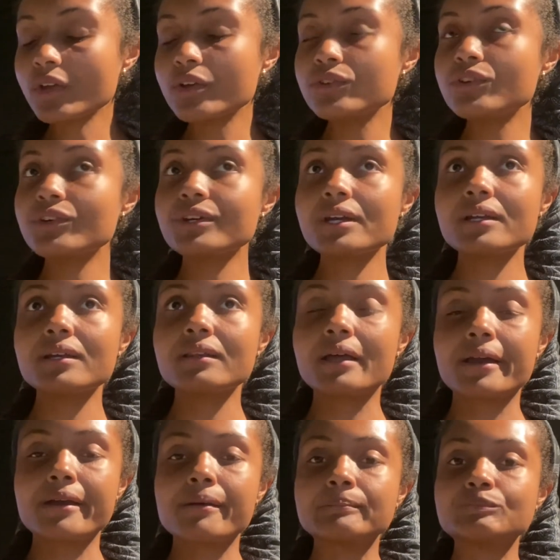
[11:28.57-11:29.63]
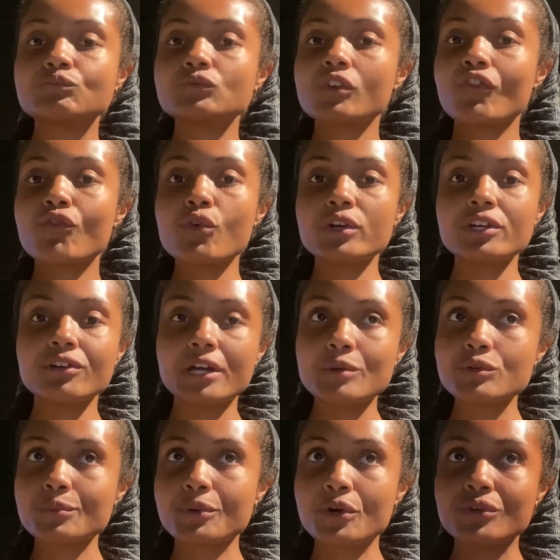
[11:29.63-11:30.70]
you're getting like 40
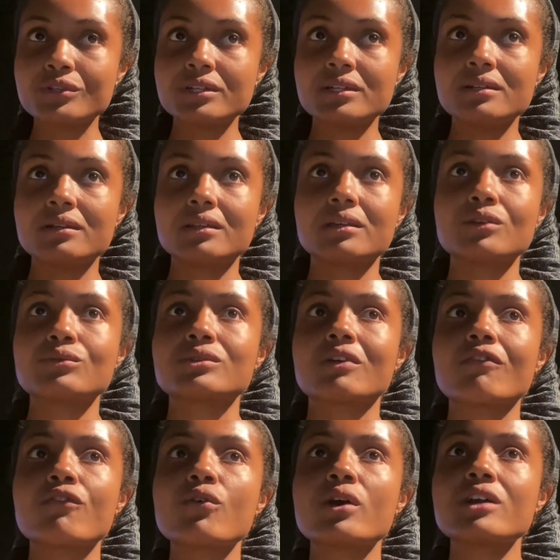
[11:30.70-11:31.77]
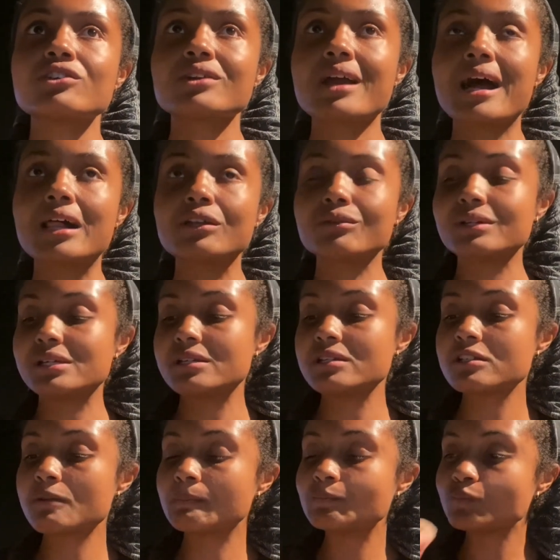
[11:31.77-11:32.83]
grams of protein. I think it was like 400 calories,